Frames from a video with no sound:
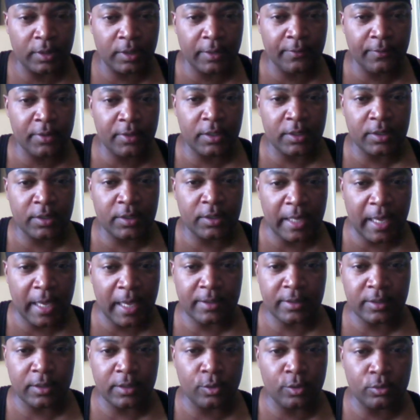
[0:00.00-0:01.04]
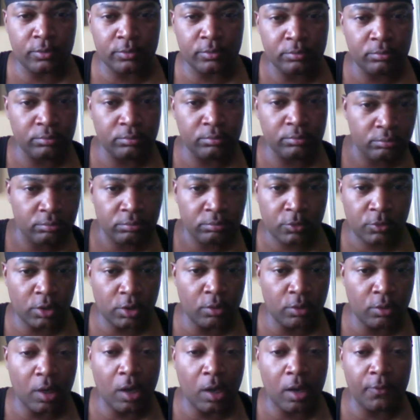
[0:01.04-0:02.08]
given this last little
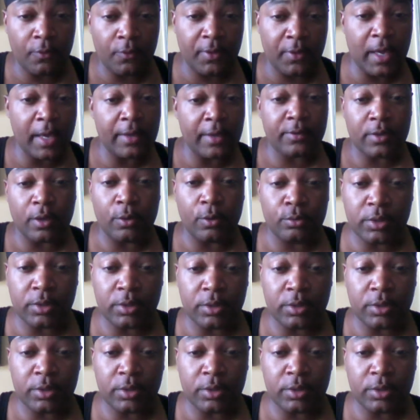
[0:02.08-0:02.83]
so-called fiasco,